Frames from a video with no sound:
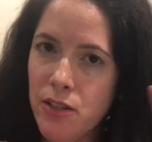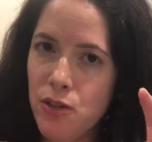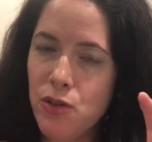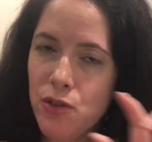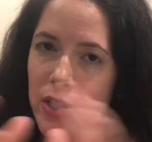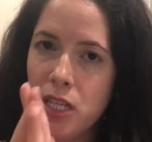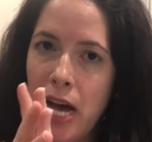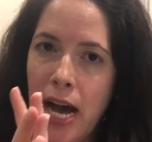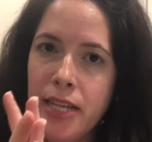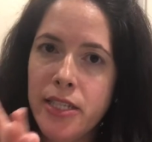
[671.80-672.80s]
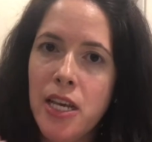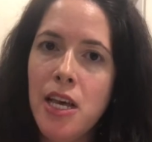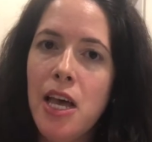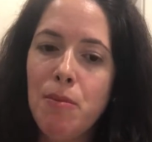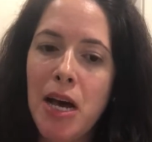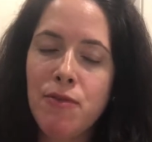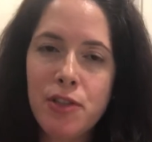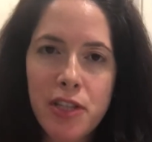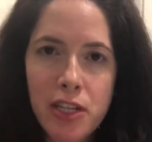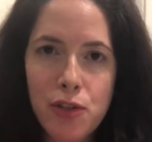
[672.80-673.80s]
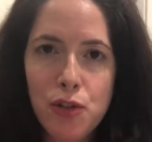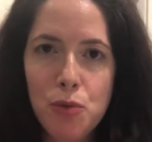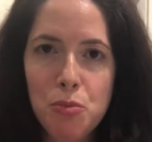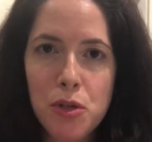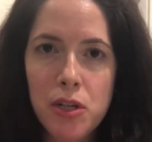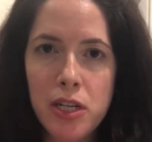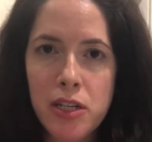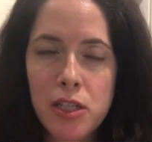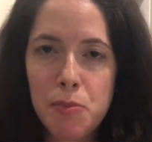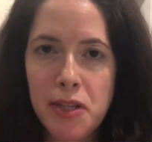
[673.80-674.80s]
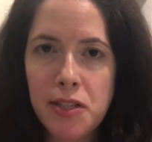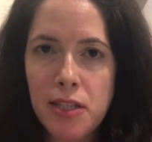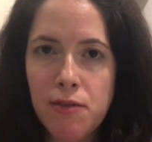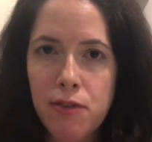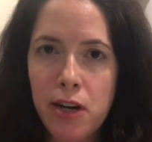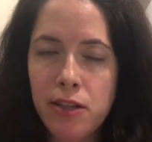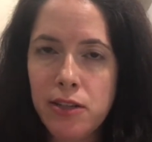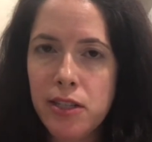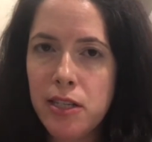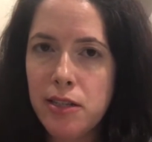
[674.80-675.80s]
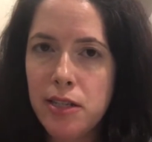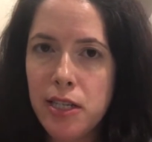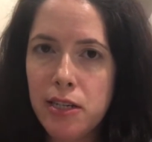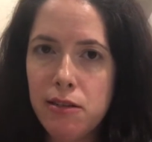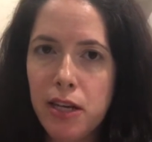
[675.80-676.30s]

you'll see that. Everything is super inexpensive, or at least it is here.